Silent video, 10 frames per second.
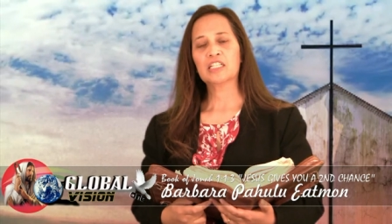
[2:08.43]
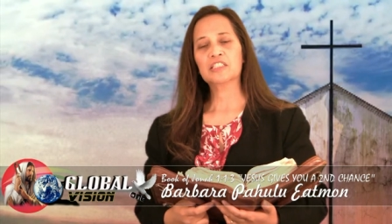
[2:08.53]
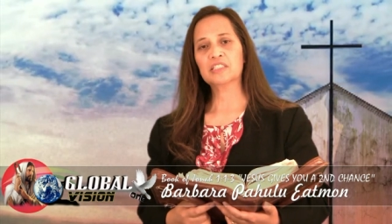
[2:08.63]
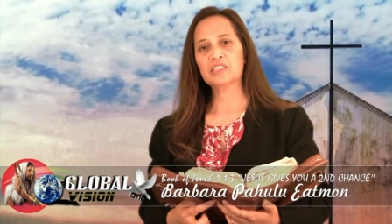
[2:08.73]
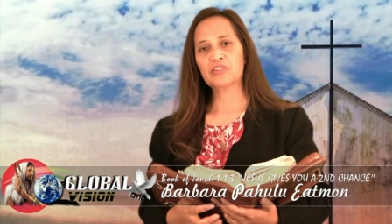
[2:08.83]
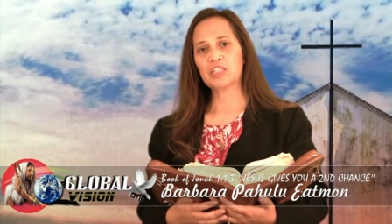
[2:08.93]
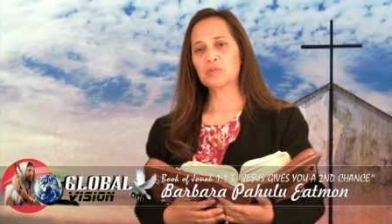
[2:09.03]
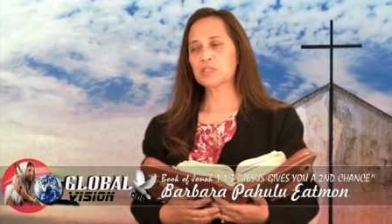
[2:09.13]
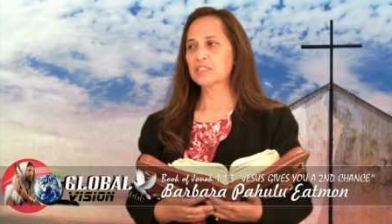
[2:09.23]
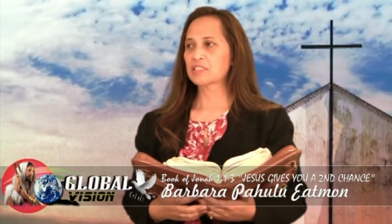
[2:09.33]
Nineveh
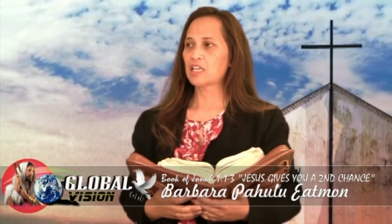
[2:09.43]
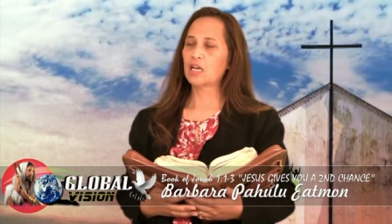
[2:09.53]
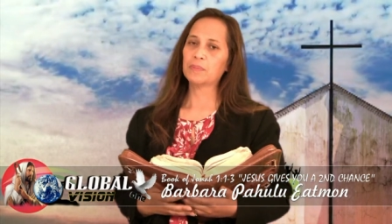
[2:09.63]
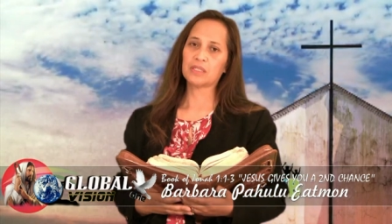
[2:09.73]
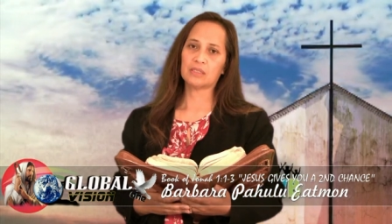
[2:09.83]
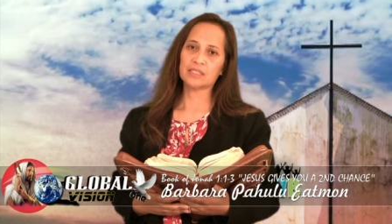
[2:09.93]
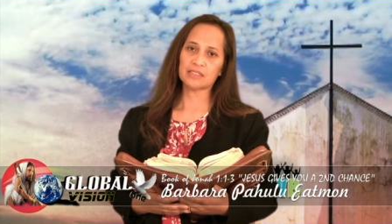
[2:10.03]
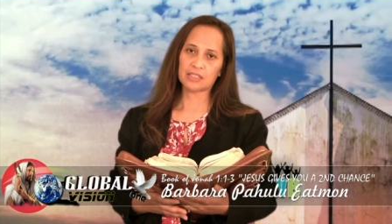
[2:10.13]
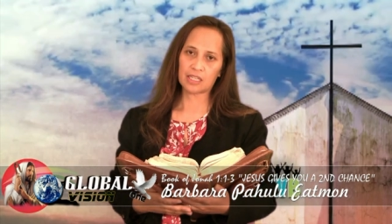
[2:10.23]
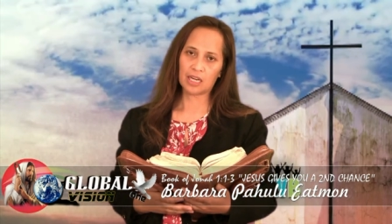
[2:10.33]
was the capital,
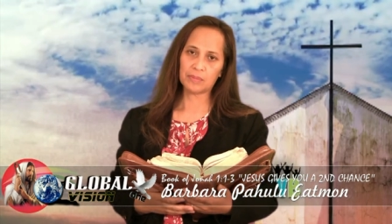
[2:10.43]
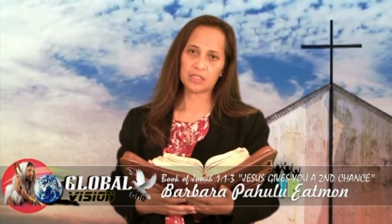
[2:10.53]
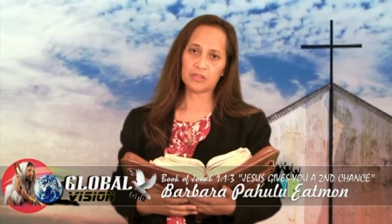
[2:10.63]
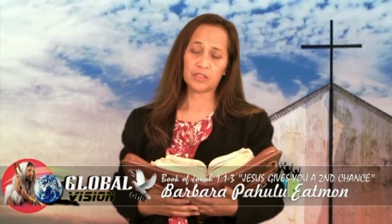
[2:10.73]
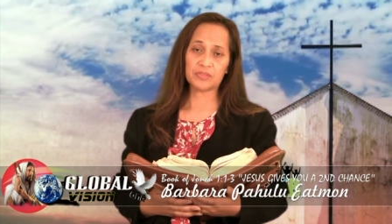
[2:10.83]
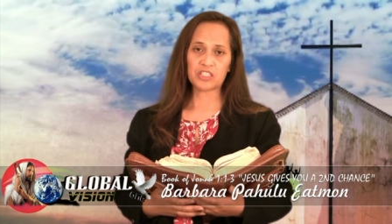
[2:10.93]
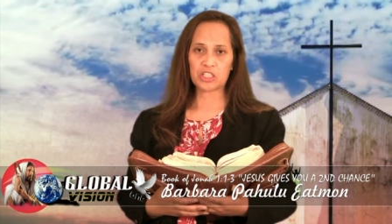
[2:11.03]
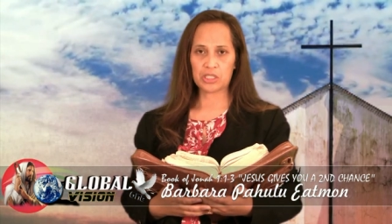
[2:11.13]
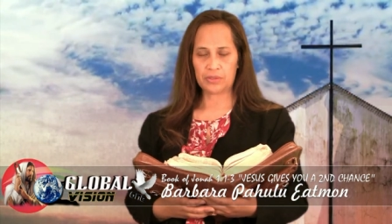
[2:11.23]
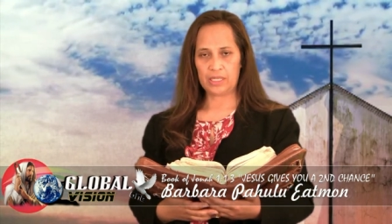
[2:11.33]
is the capital of
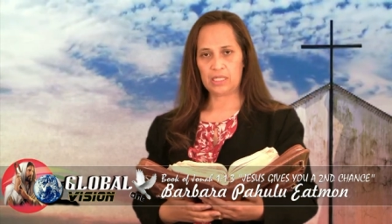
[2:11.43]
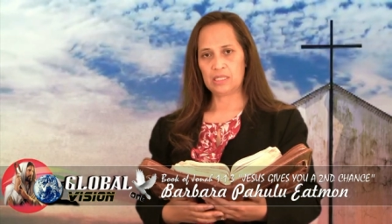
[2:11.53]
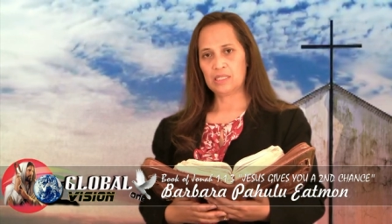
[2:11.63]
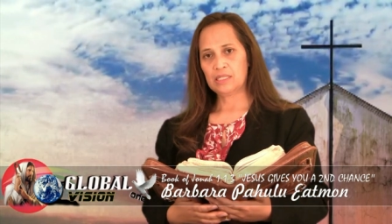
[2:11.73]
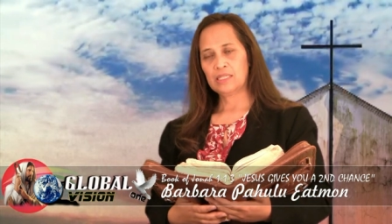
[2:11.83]
Syria.